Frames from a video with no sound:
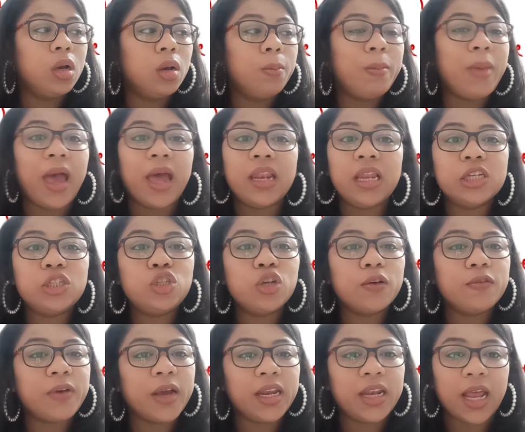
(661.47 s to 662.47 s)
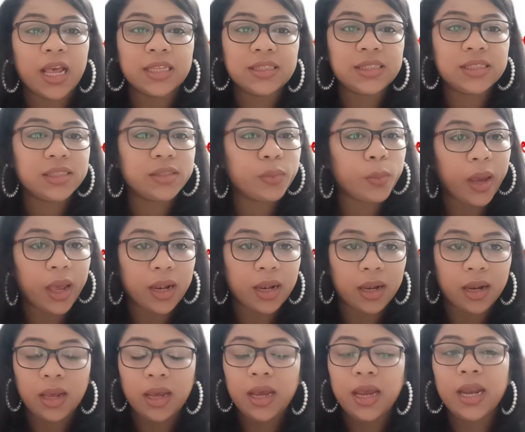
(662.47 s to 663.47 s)
manage your finances
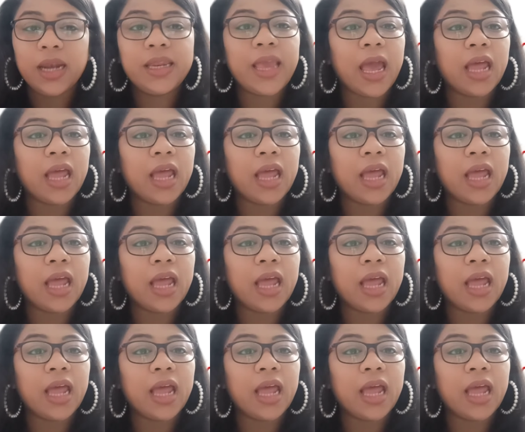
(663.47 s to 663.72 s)
well. It